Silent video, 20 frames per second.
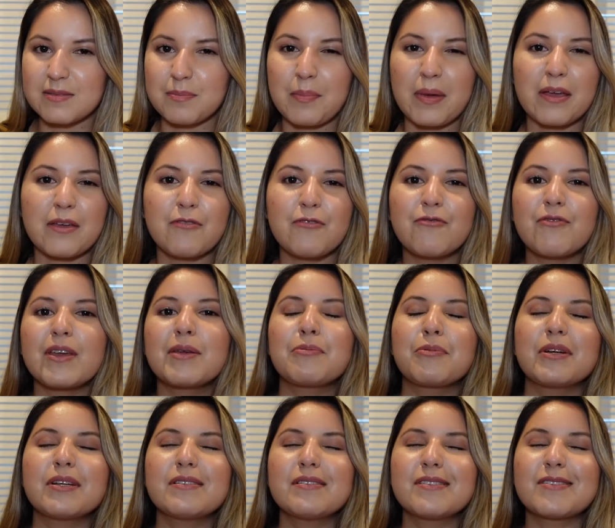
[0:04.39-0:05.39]
my
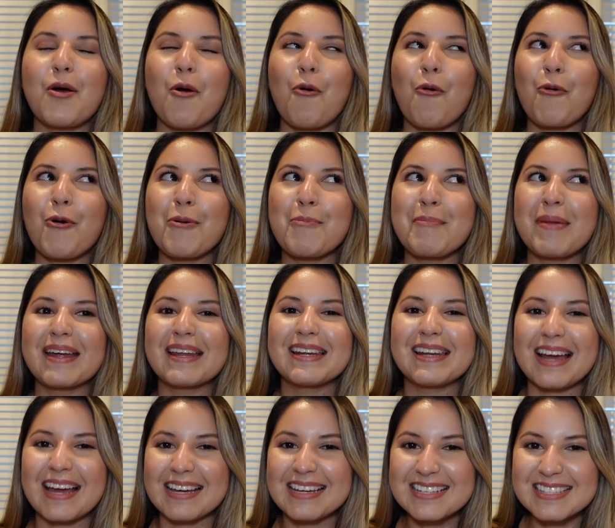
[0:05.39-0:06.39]
favorites or my
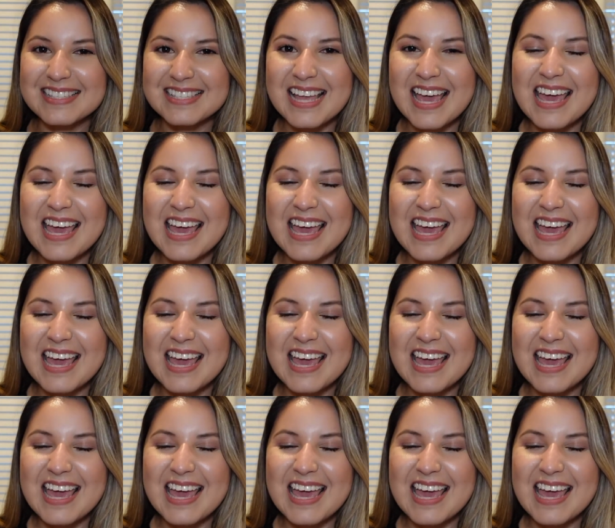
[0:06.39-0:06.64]
likes